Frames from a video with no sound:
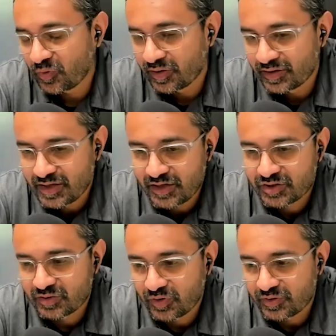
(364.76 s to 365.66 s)

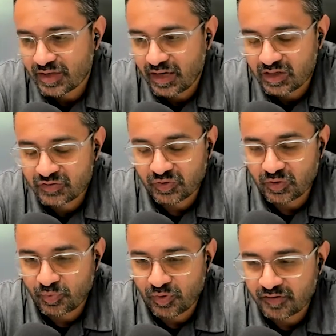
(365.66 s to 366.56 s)
organization, whether it's cash flow,
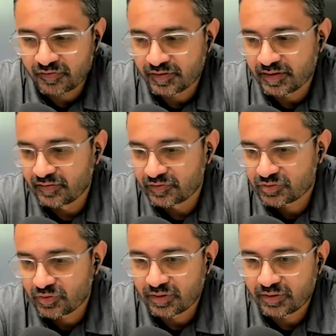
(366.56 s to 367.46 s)
profit,
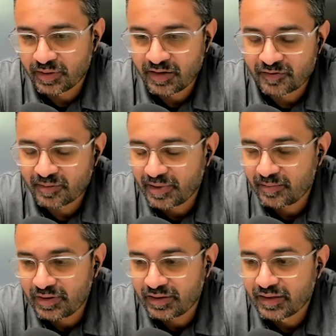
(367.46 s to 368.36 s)
inventory, whatever it may
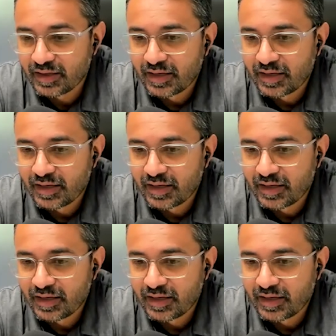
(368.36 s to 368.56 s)
be,